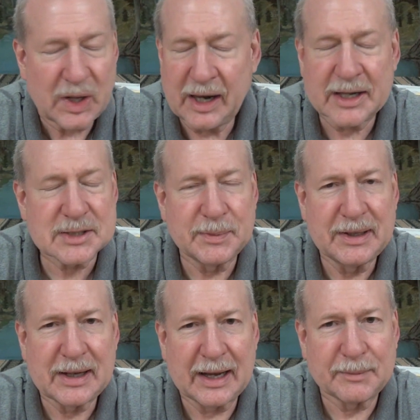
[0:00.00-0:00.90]
asked
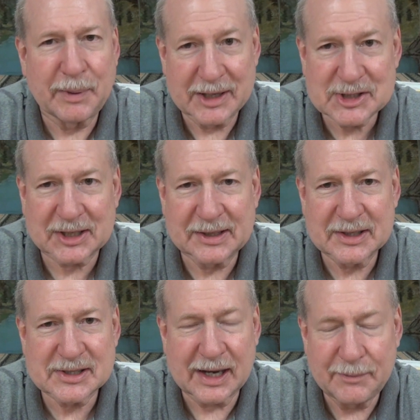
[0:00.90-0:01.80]
me like basically
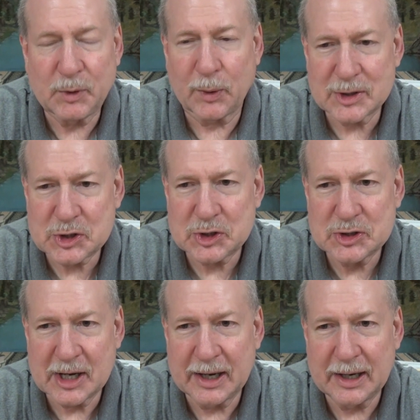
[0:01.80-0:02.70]
the same
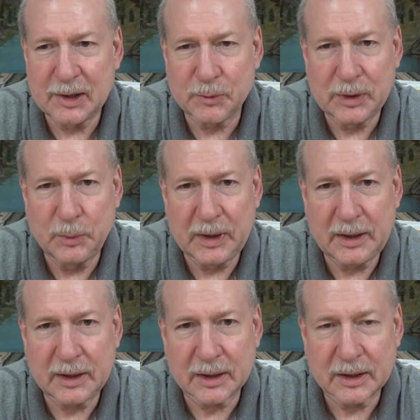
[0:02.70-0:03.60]
questions every
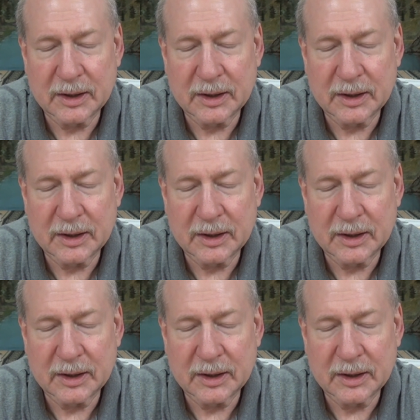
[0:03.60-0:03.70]
week.